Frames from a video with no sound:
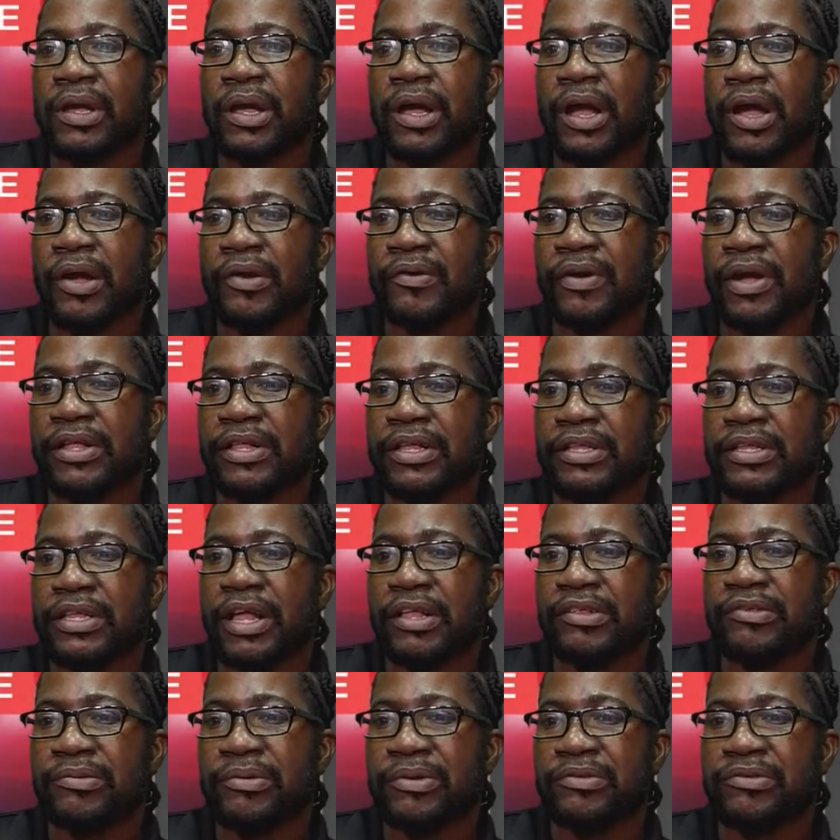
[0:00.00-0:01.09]
All right, and
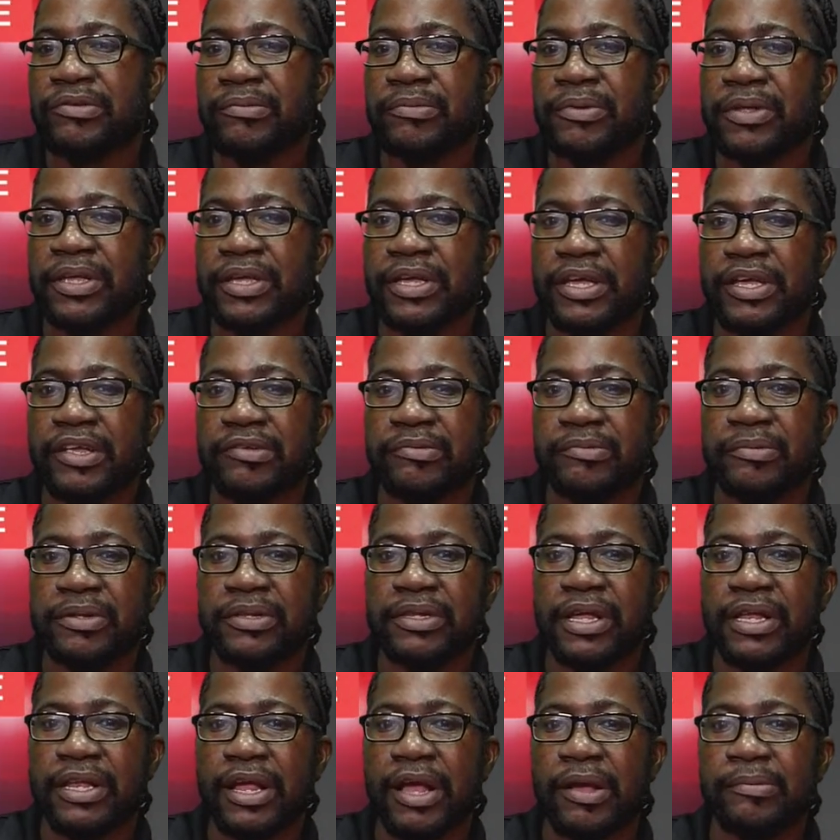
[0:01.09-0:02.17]
that was some engagement
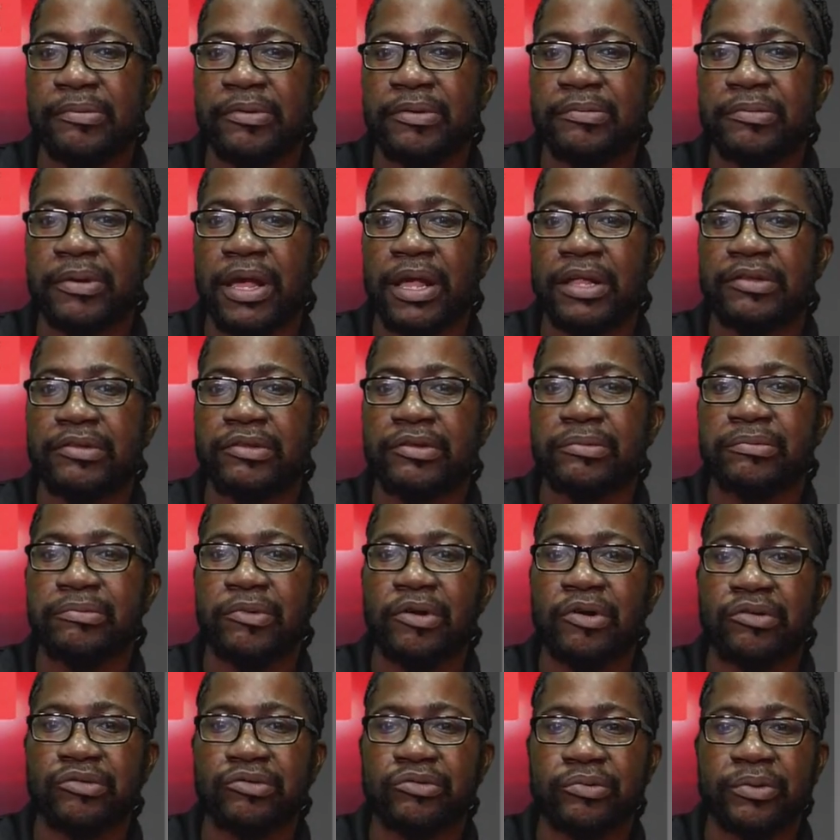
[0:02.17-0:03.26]
that happened at
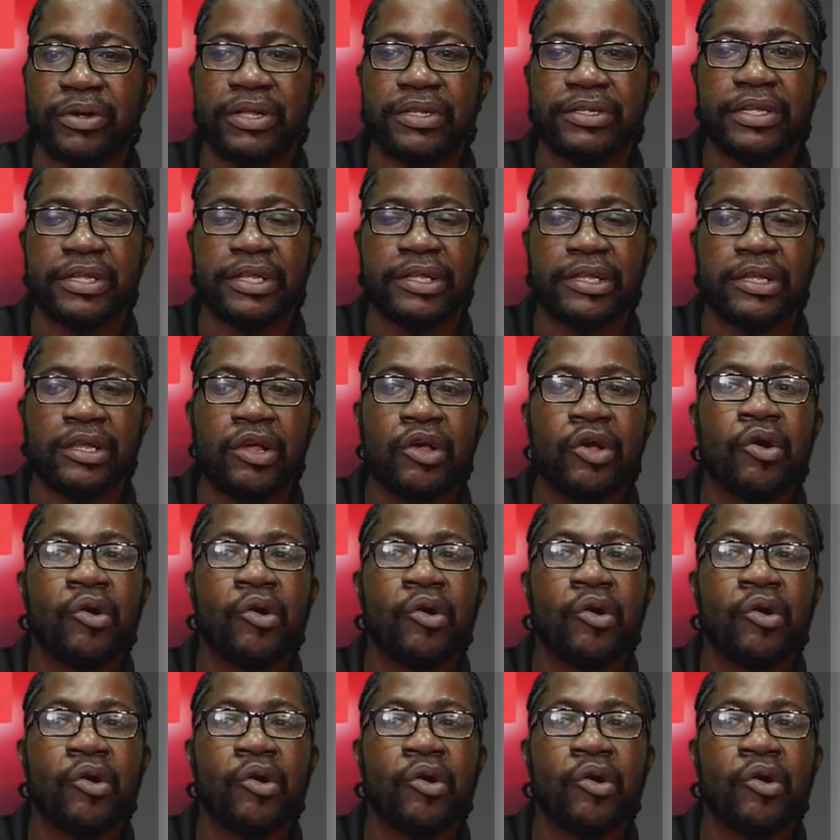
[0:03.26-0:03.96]
Mount Weldale.